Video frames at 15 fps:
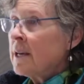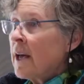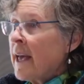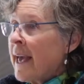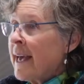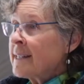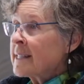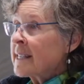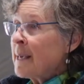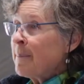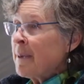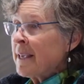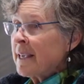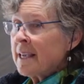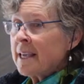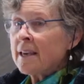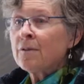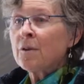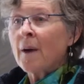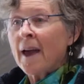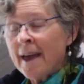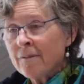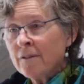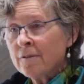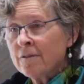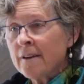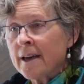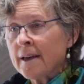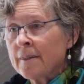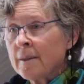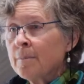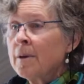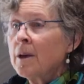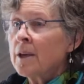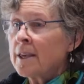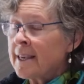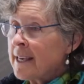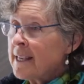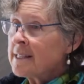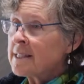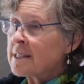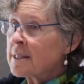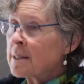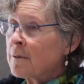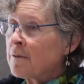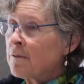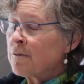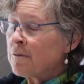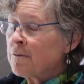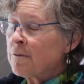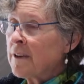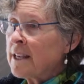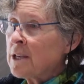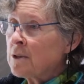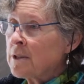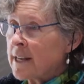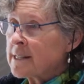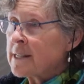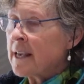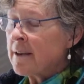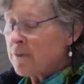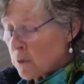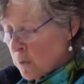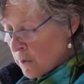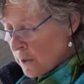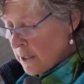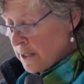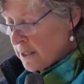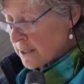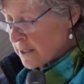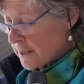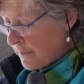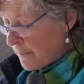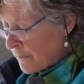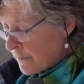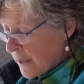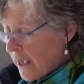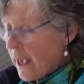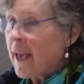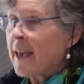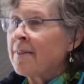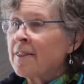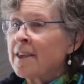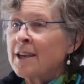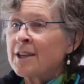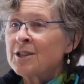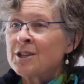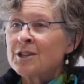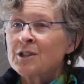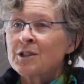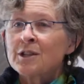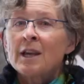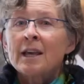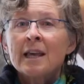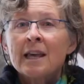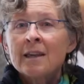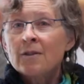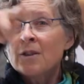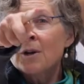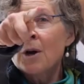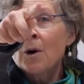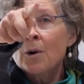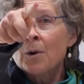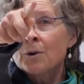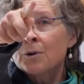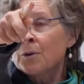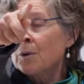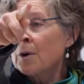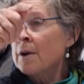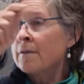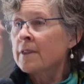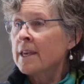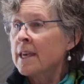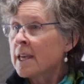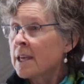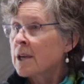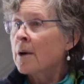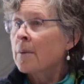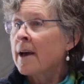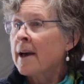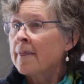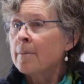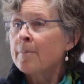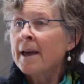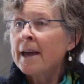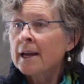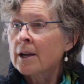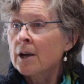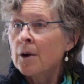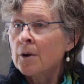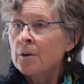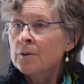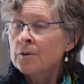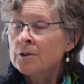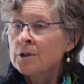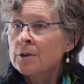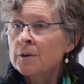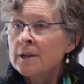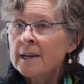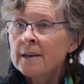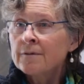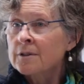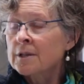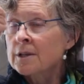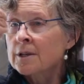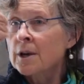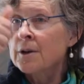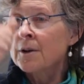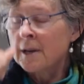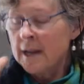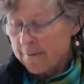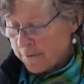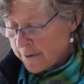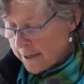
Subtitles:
Housekeeping, if you haven't found them, yes, the venue does have toilets, and they're just in the corridor over there. You go out the back, go to your left and go left